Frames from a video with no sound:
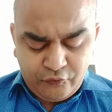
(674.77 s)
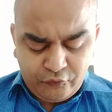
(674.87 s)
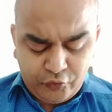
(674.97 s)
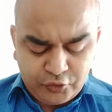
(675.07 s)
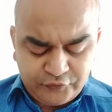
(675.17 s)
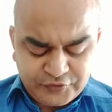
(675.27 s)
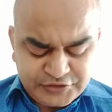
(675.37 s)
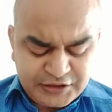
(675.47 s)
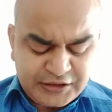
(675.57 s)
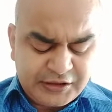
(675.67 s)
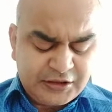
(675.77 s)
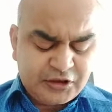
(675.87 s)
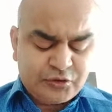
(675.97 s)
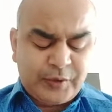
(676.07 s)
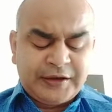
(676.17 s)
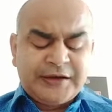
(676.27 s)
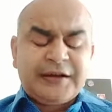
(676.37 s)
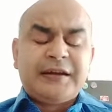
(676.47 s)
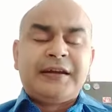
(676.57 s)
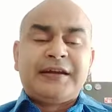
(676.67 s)
For the fiscal year
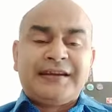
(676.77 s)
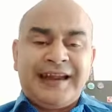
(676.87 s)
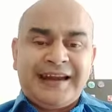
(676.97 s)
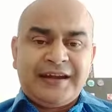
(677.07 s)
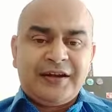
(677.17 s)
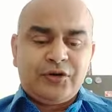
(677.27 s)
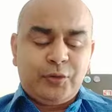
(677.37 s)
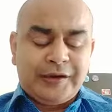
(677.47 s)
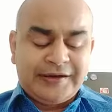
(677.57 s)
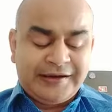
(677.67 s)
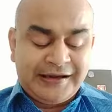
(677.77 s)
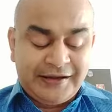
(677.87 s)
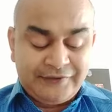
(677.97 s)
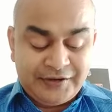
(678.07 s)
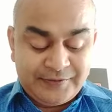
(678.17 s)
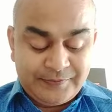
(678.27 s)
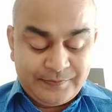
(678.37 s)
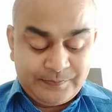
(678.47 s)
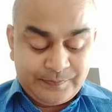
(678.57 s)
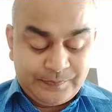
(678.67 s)
2010-2011,
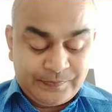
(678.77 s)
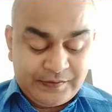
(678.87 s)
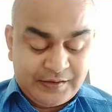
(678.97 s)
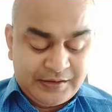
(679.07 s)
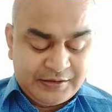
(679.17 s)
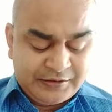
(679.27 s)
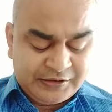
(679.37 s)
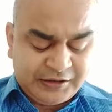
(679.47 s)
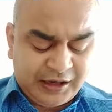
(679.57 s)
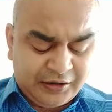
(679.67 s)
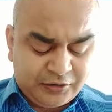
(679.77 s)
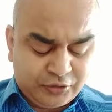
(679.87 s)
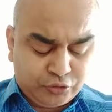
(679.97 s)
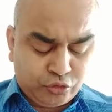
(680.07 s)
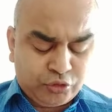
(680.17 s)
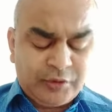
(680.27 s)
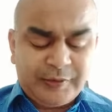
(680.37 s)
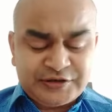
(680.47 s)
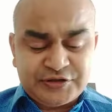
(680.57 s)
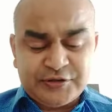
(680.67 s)
the total
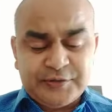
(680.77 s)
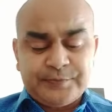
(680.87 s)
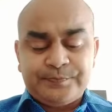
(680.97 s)
budget,